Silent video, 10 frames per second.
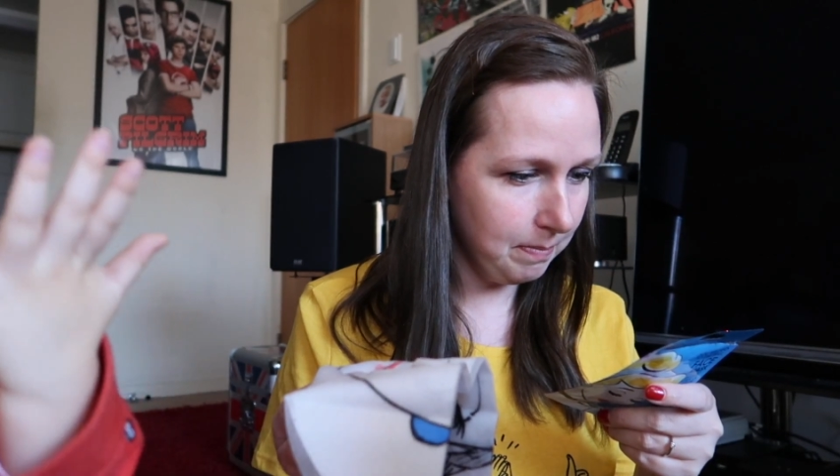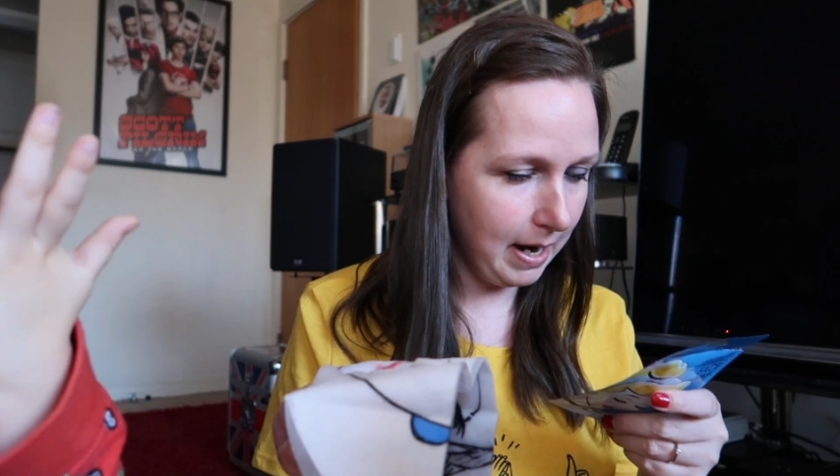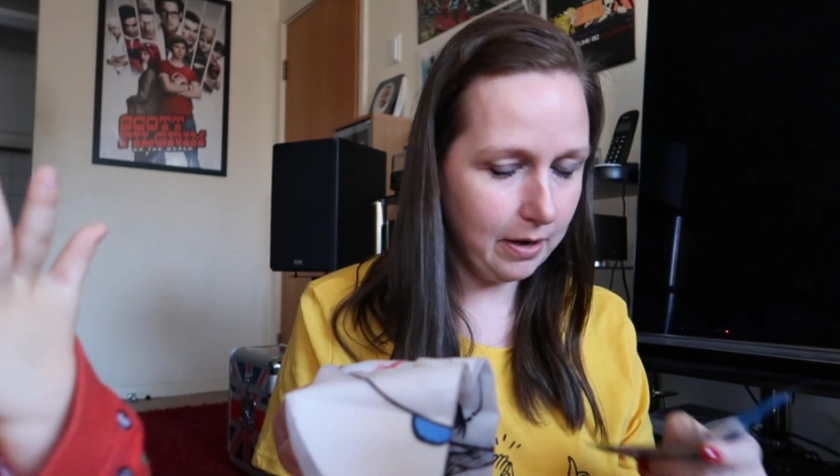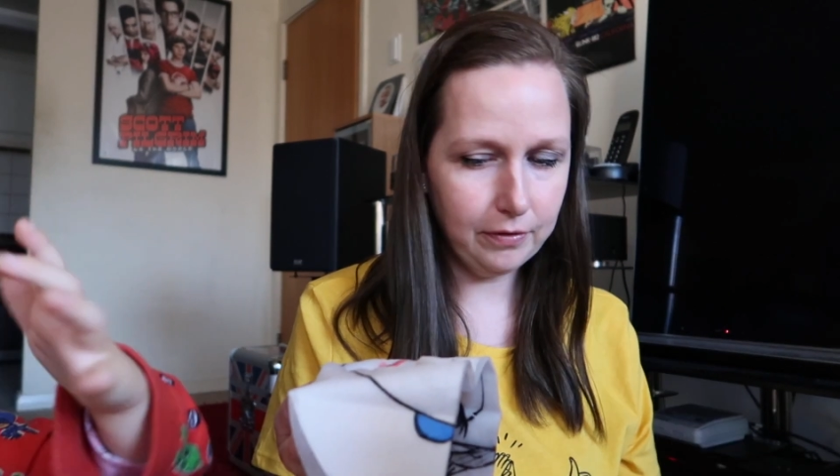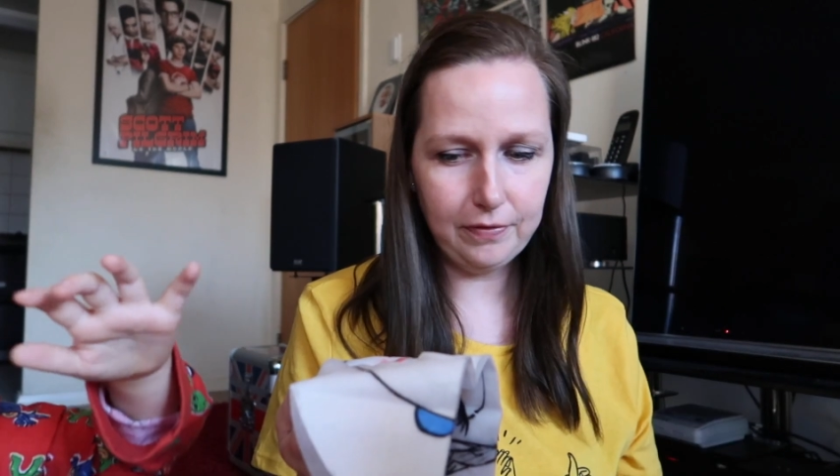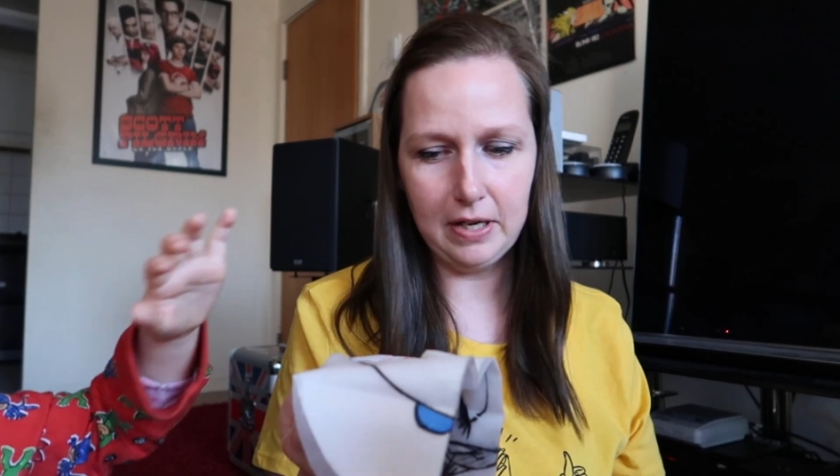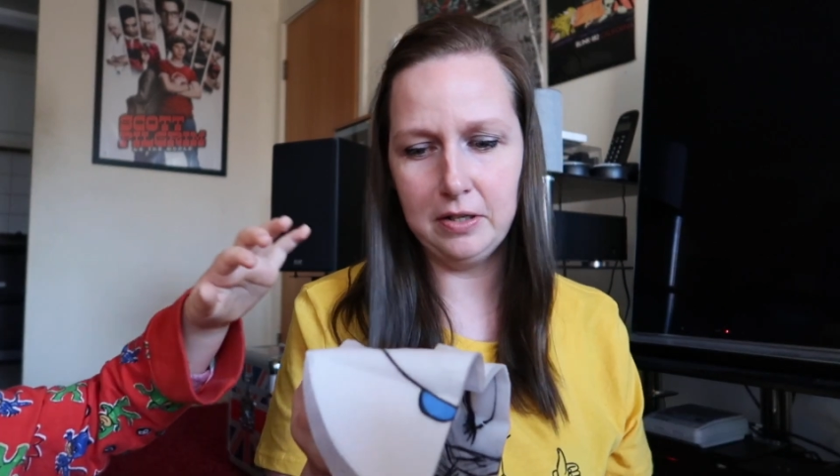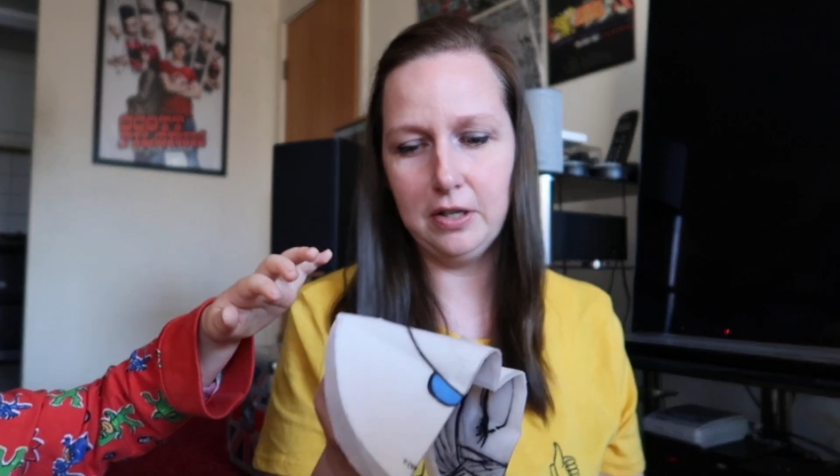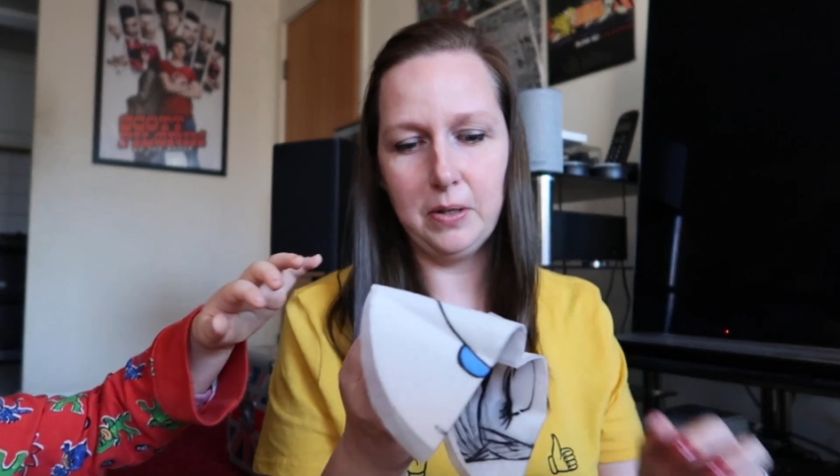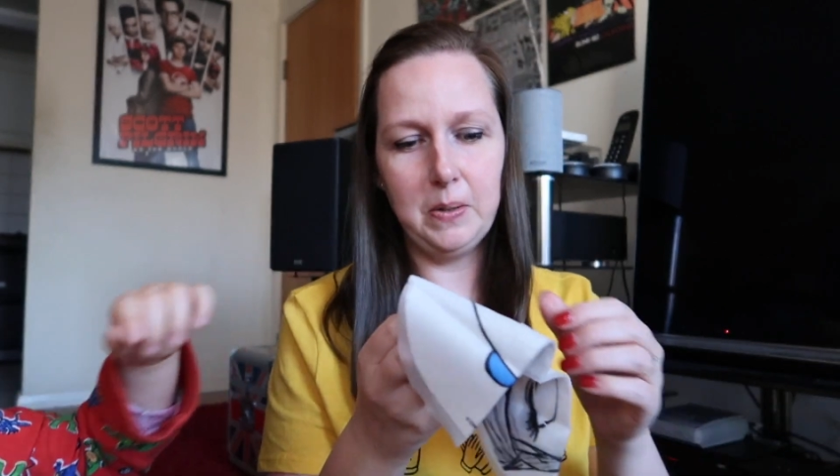your
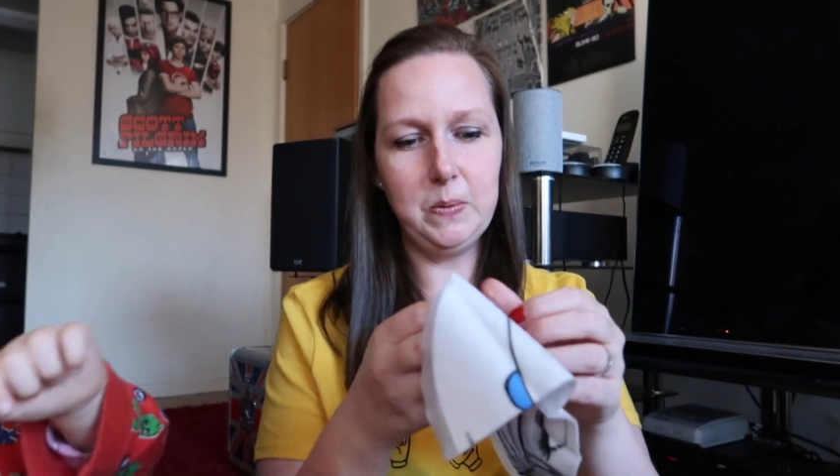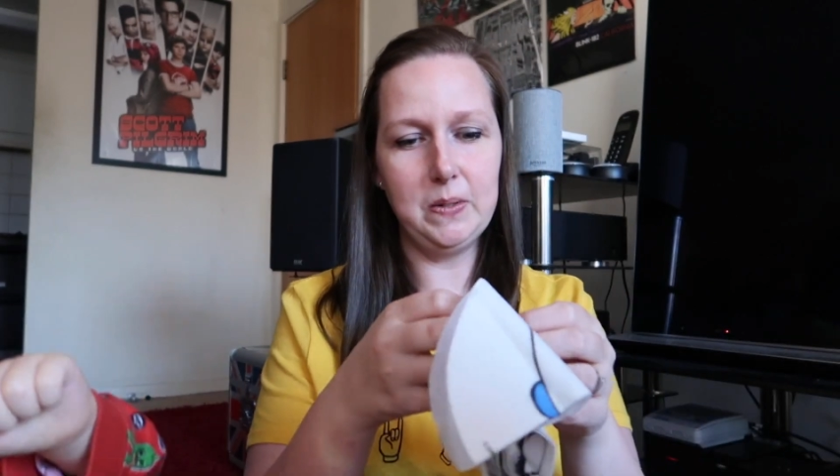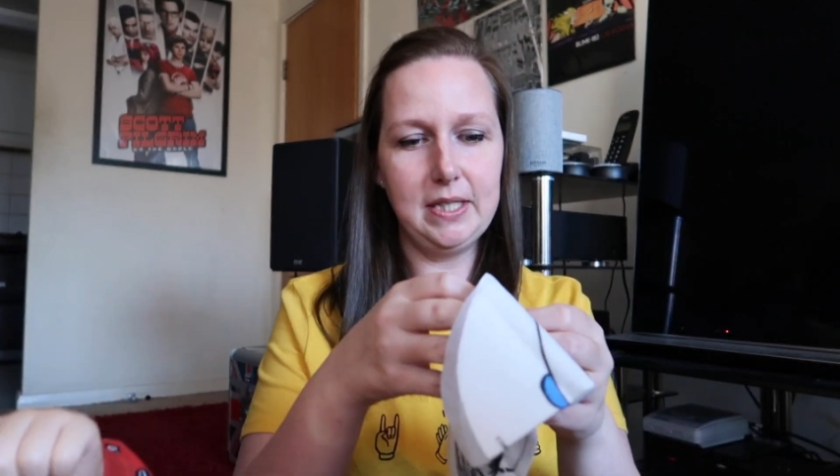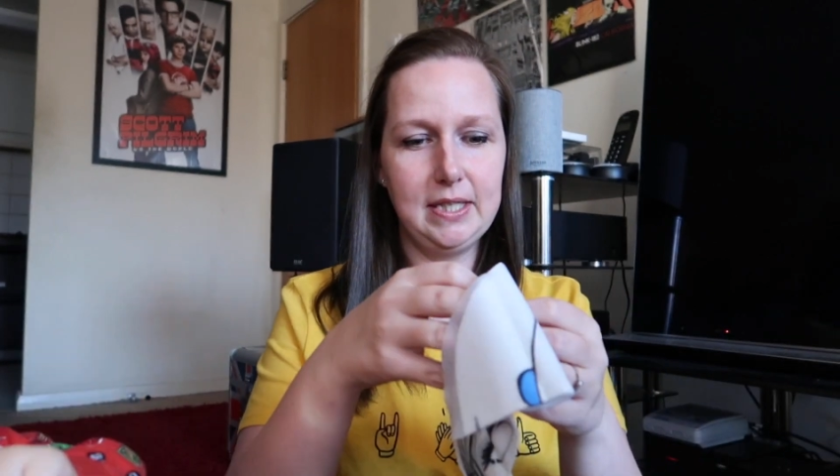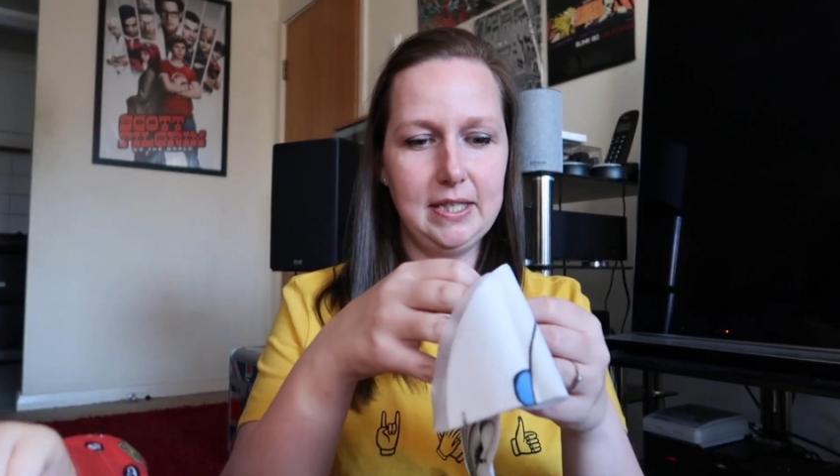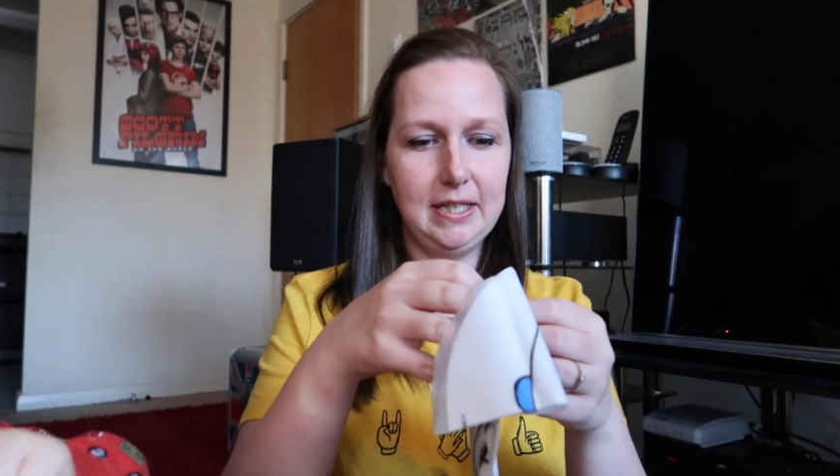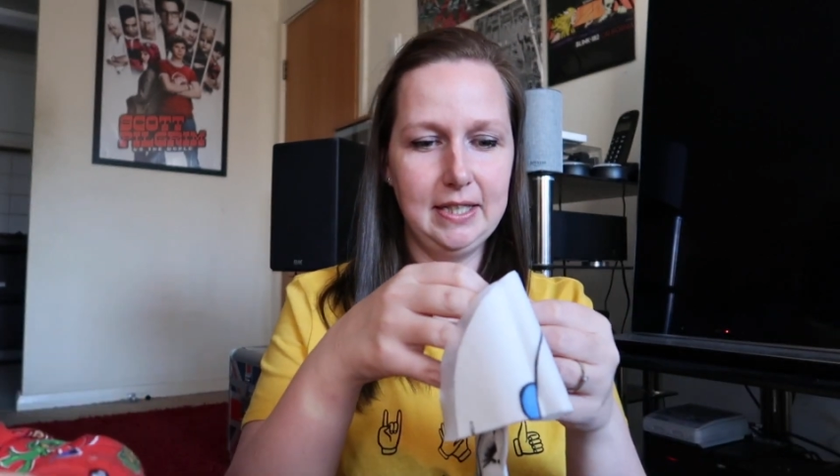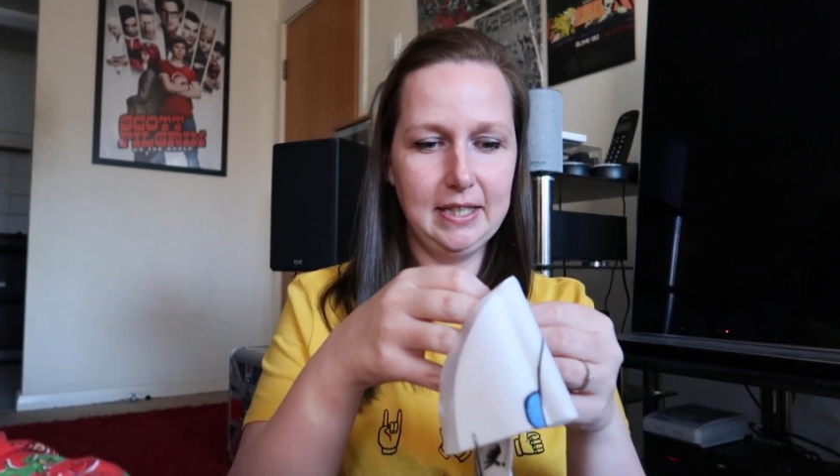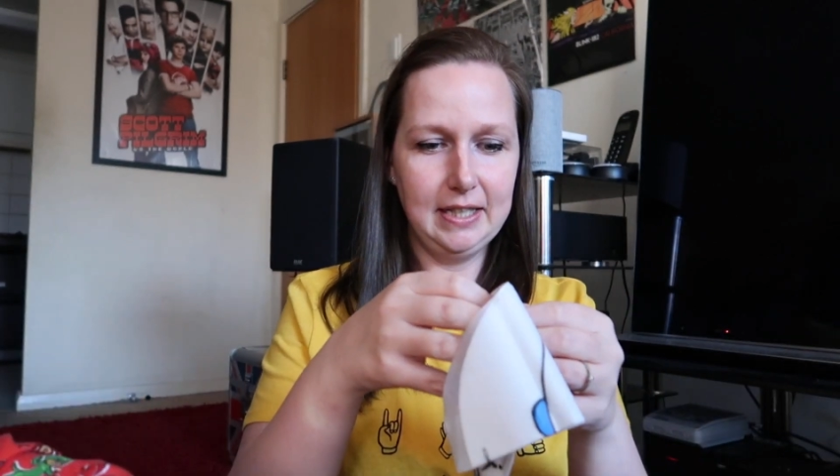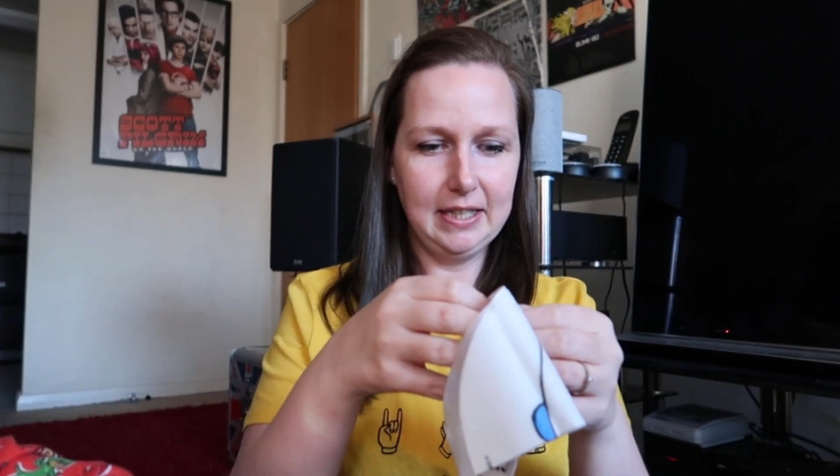mouth and nose.